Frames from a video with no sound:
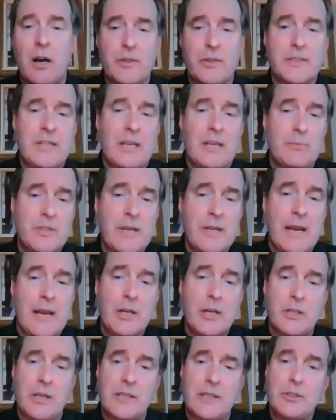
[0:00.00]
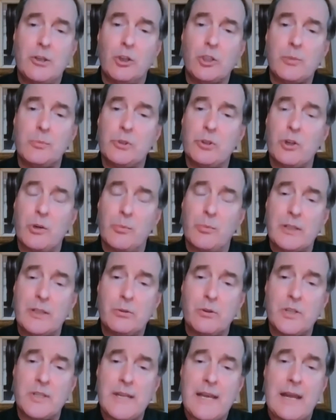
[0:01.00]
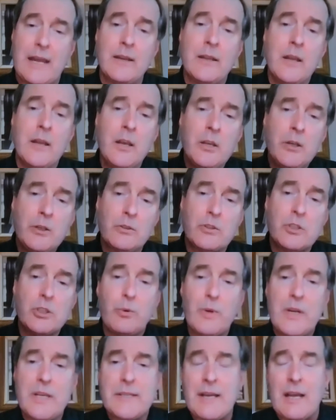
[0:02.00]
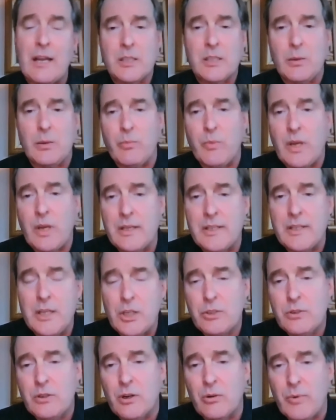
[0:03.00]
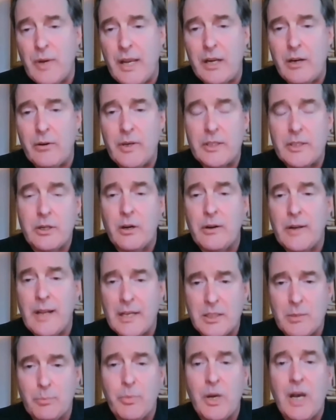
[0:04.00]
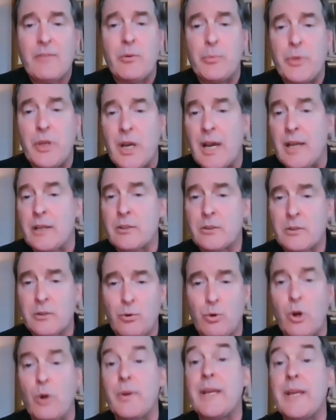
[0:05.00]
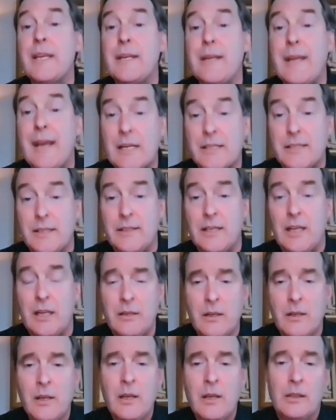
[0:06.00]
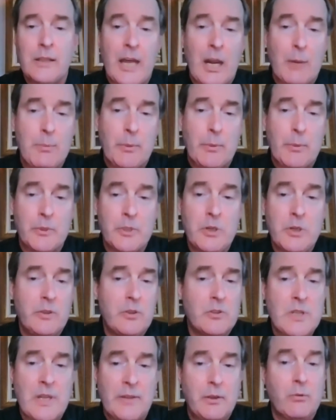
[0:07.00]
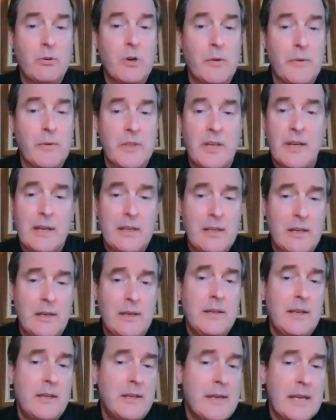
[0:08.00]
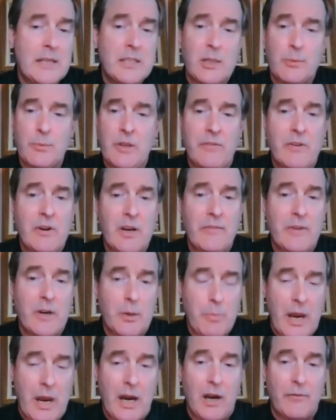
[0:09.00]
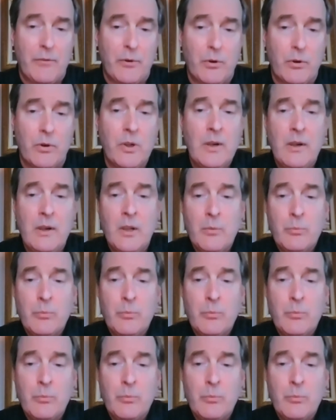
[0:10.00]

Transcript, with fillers: all the same stocks and you tilt them a little bit towards that, you'll squeeze out some additional rate of return that's above and beyond, quote, indexing that a lot of people do. And there's nothing wrong with index. And index can be very, very powerful,